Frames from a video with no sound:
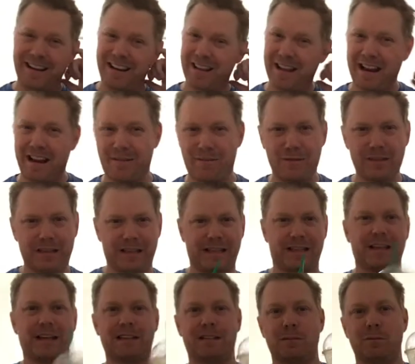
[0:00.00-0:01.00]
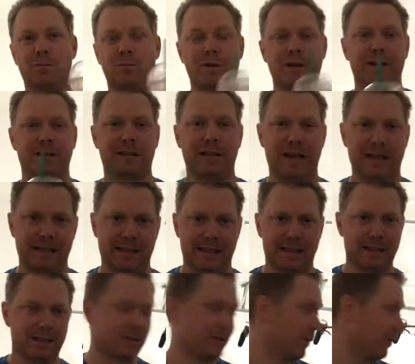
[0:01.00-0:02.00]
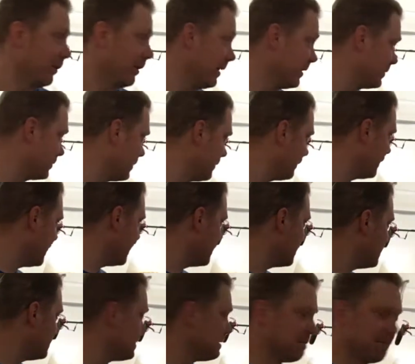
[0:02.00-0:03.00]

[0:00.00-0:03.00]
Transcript: and I feel like I got some weird light things going on, so I've got to